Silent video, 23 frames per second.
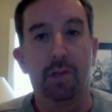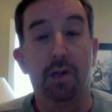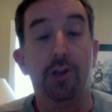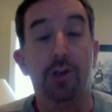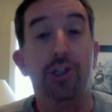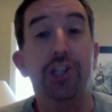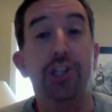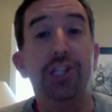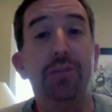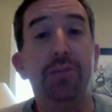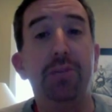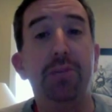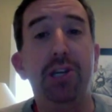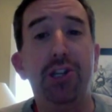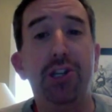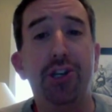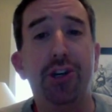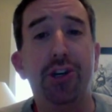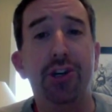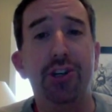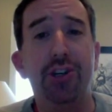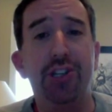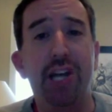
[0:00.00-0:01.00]
Just to be
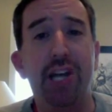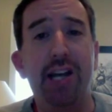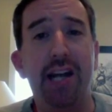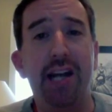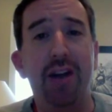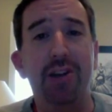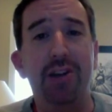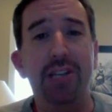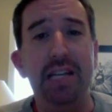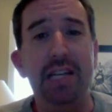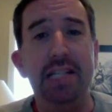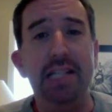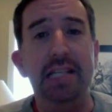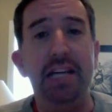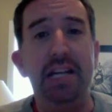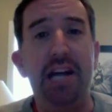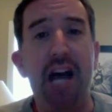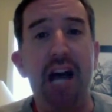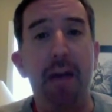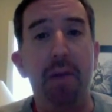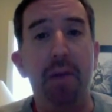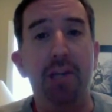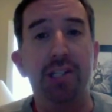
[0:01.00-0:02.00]
sure and check out
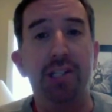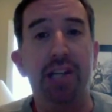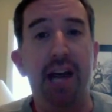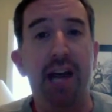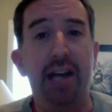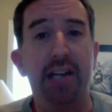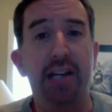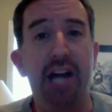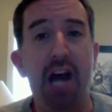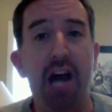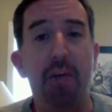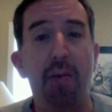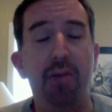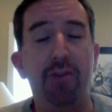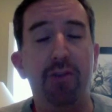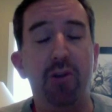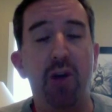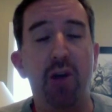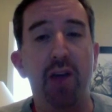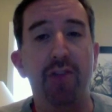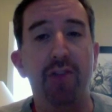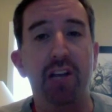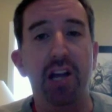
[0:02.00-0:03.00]
dccomics.com if
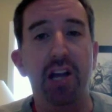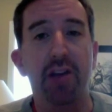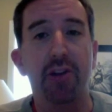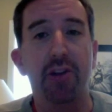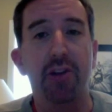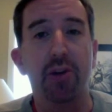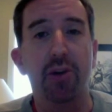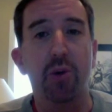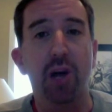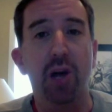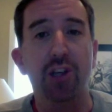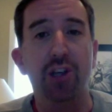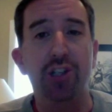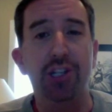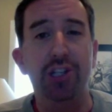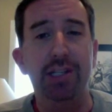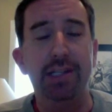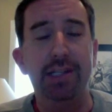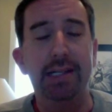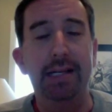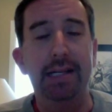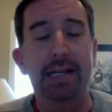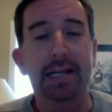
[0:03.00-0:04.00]
you have any other
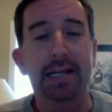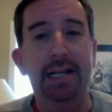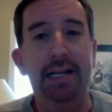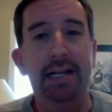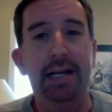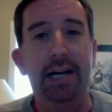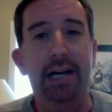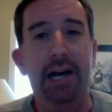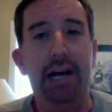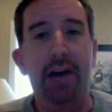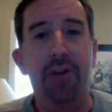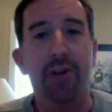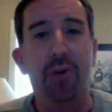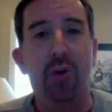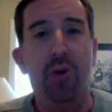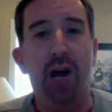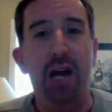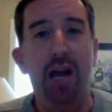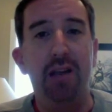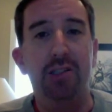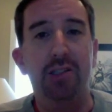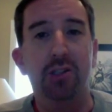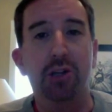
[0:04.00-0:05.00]
questions.
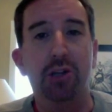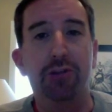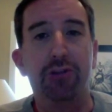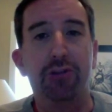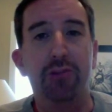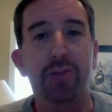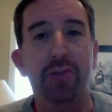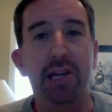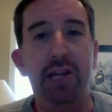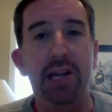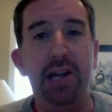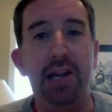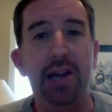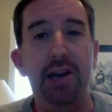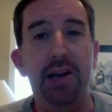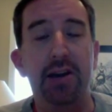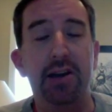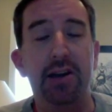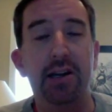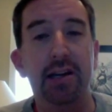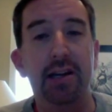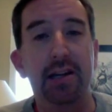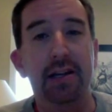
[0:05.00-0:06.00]
Otherwise, look for me
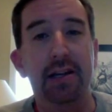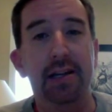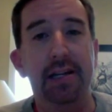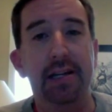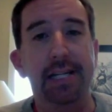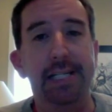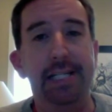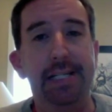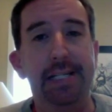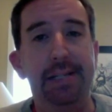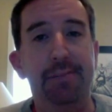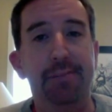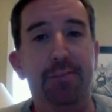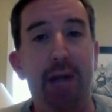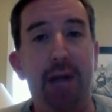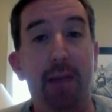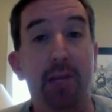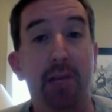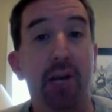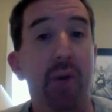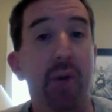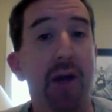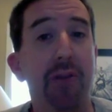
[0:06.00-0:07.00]
here
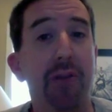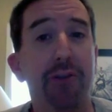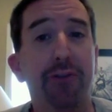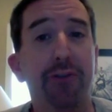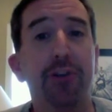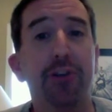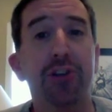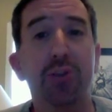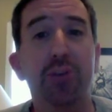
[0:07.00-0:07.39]
probably around the first